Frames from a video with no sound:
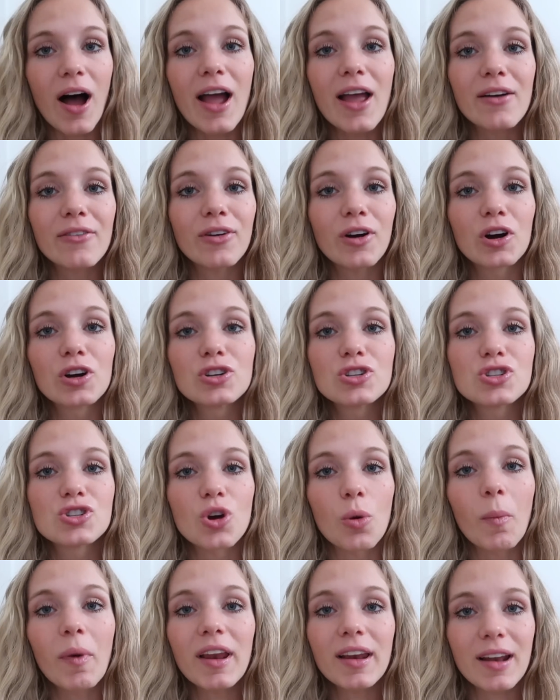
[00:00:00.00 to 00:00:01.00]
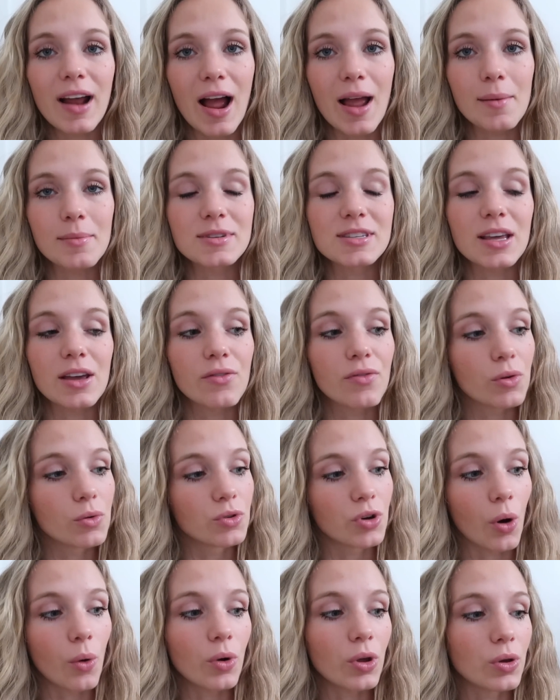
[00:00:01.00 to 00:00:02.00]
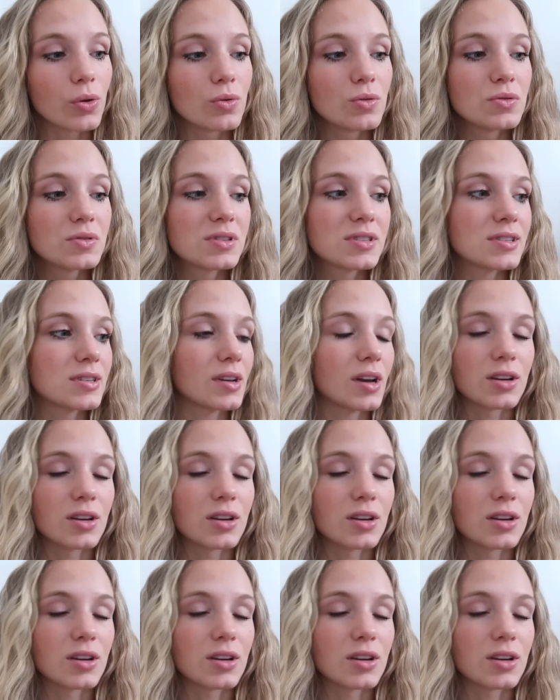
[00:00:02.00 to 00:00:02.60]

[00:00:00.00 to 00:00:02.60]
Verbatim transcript: I have heard so many times that if you don't use